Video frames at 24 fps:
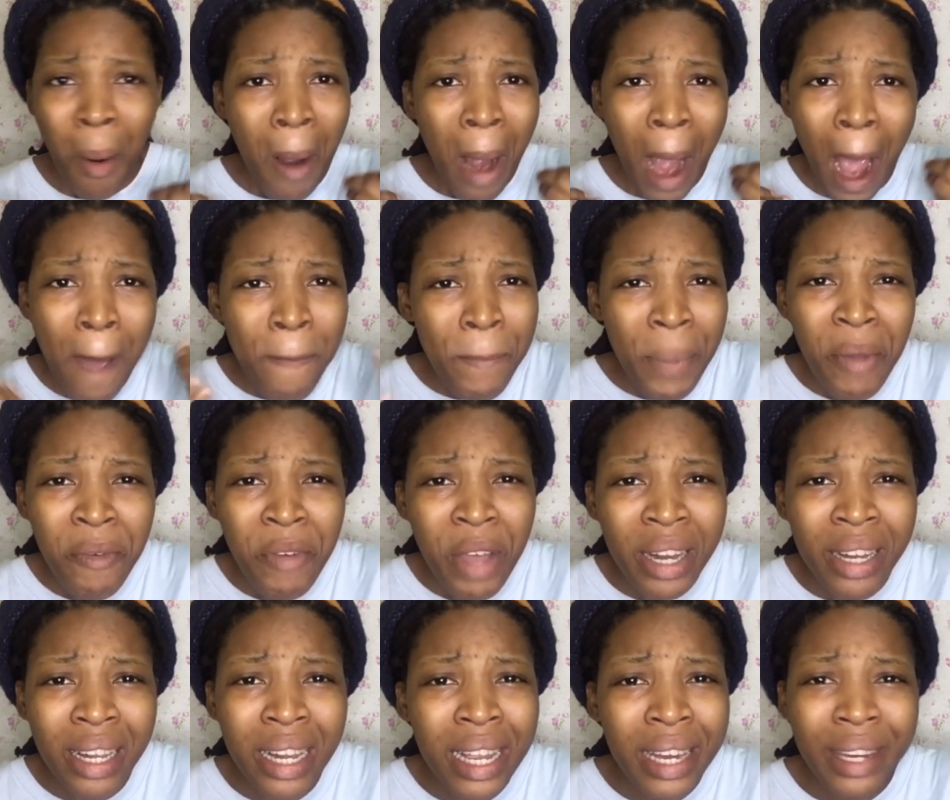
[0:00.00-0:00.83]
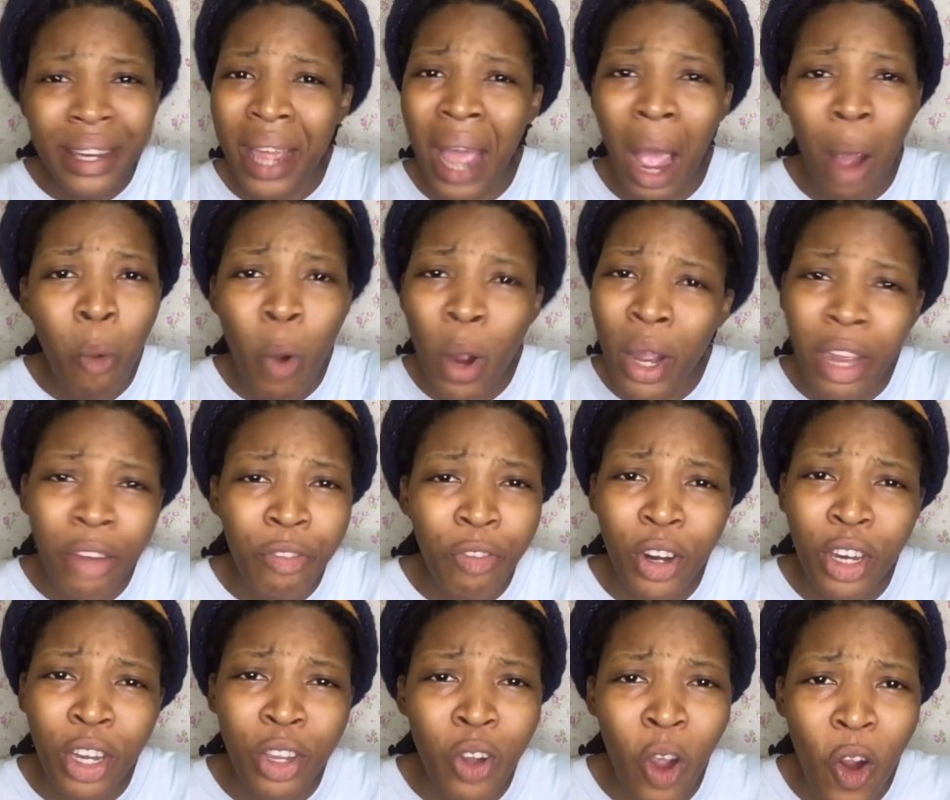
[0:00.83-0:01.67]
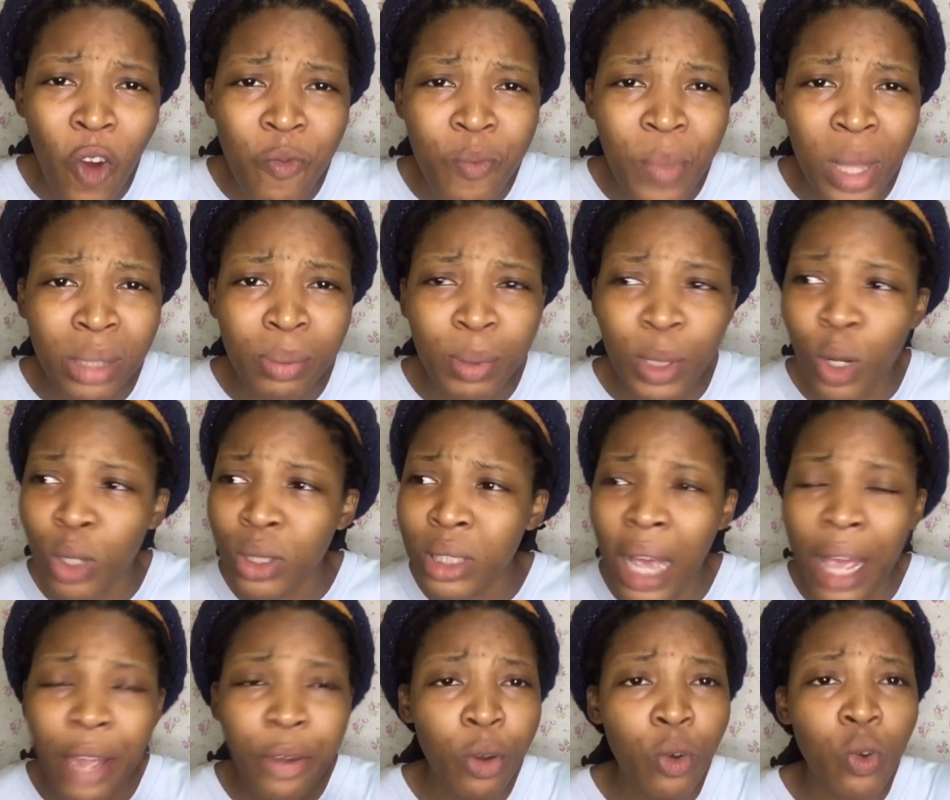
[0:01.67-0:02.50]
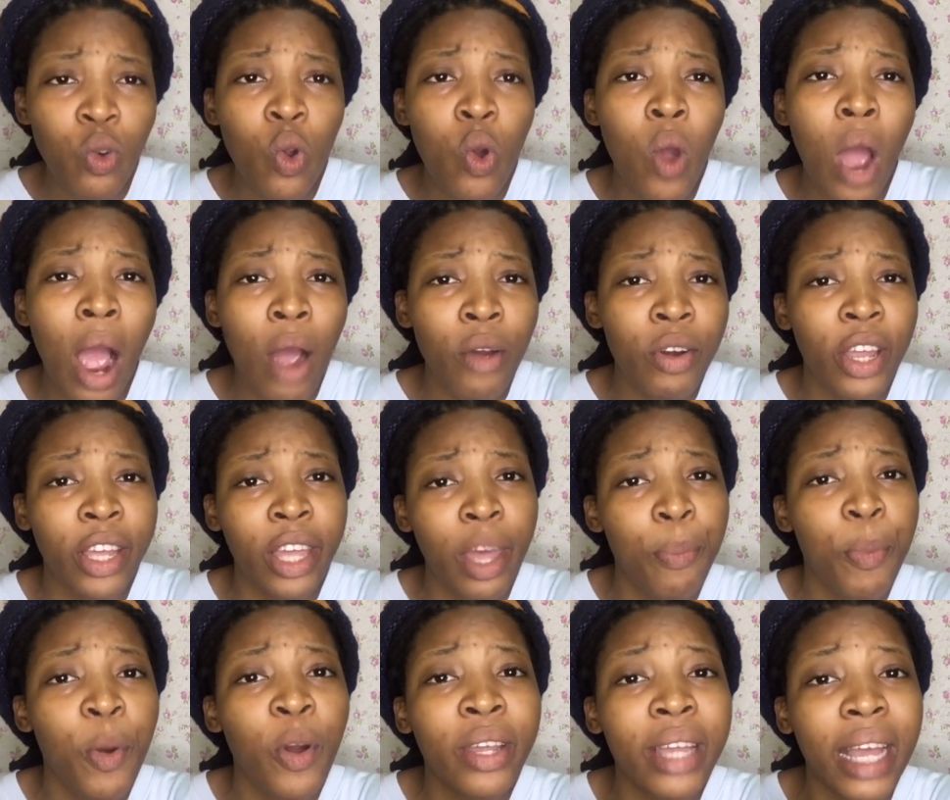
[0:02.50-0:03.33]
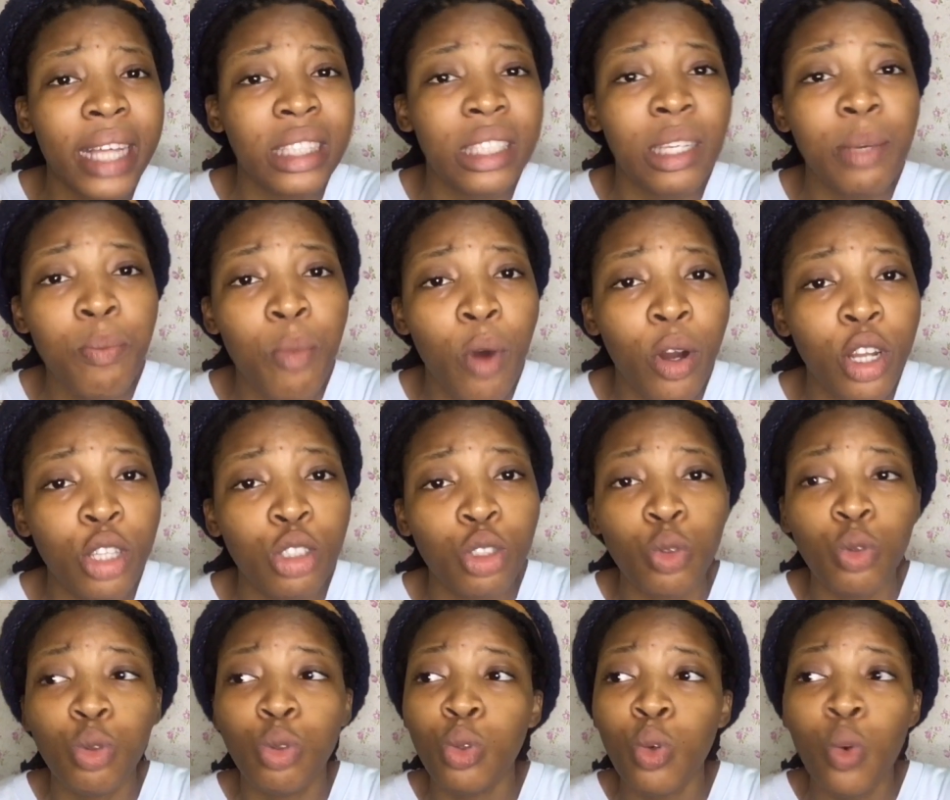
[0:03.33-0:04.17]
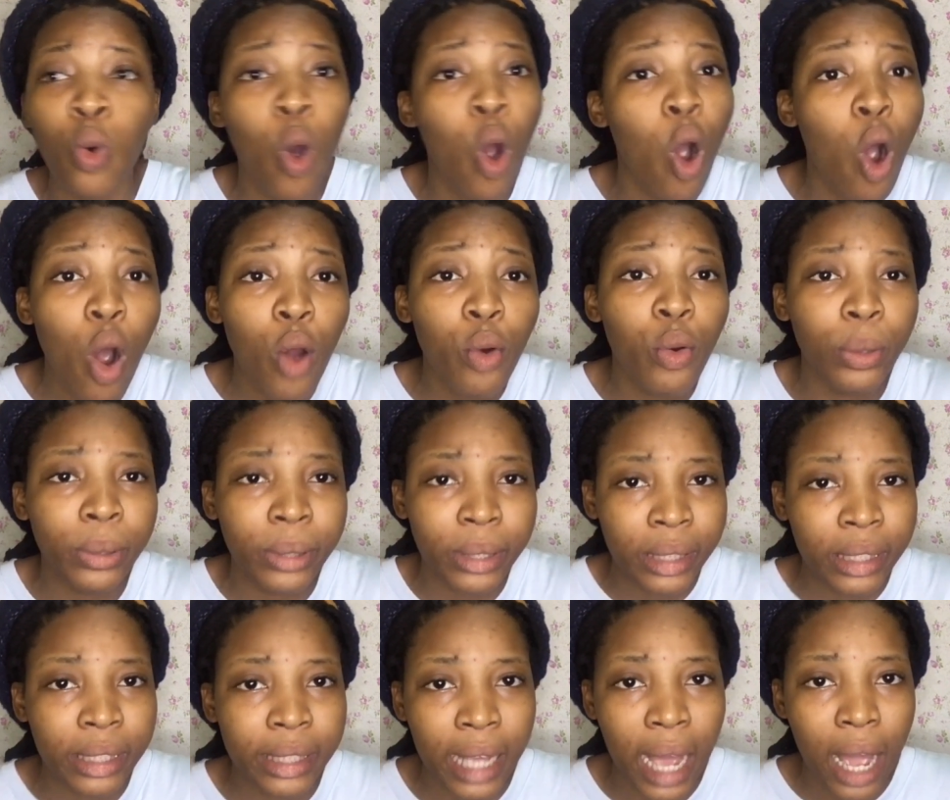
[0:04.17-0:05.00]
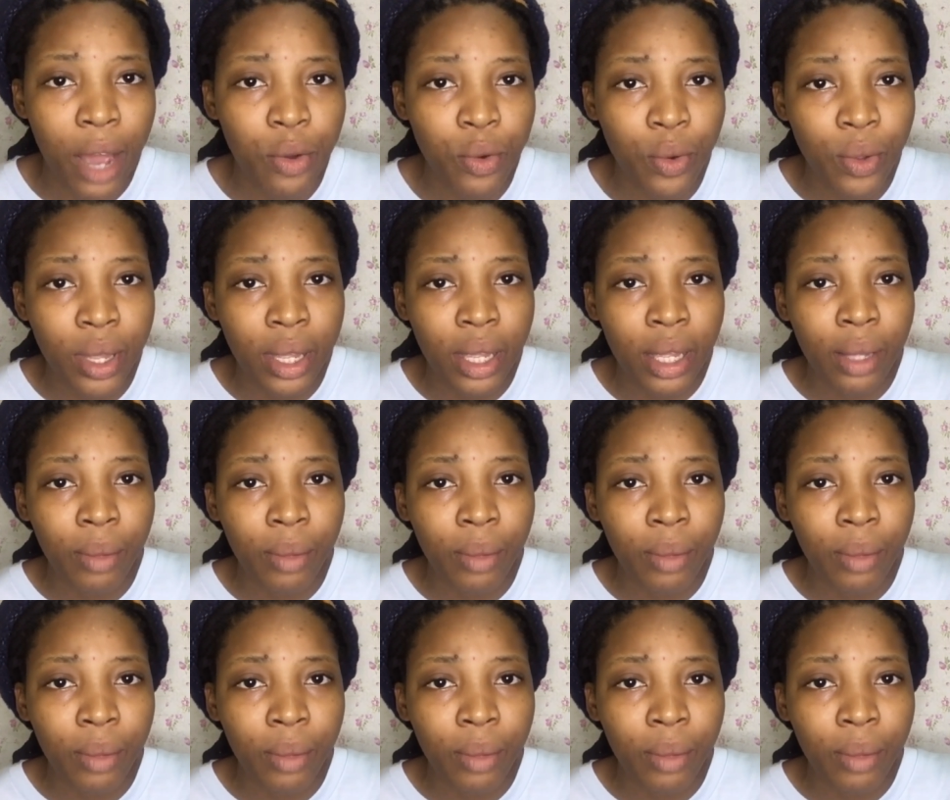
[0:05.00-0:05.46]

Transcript: Apparently, they are working for the government because I don't know how they keep on getting money to do all those things they are doing.